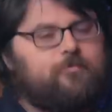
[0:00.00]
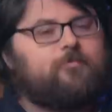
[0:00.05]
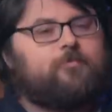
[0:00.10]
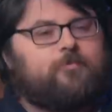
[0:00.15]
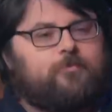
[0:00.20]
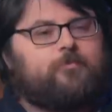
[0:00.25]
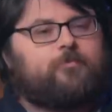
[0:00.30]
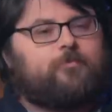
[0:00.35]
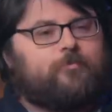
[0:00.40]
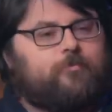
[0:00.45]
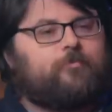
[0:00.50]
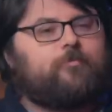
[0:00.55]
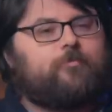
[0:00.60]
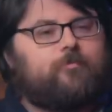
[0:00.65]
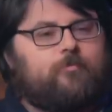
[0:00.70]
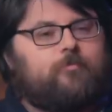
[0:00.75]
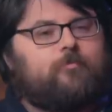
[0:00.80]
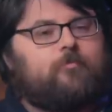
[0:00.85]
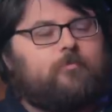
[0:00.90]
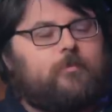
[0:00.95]
worked his way
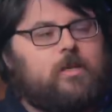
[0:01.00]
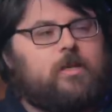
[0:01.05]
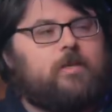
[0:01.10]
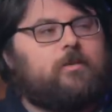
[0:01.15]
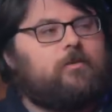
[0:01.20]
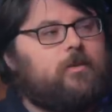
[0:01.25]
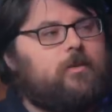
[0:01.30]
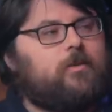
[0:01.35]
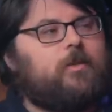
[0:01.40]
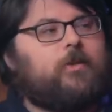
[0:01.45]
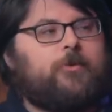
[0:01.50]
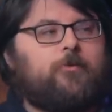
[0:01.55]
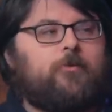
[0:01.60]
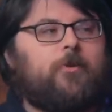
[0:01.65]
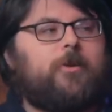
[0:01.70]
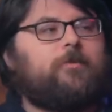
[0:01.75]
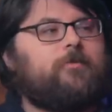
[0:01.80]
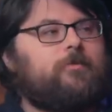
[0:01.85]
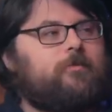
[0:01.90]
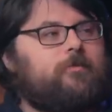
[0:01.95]
up. Yeah, I think you're
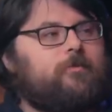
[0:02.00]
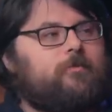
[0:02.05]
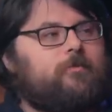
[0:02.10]
right.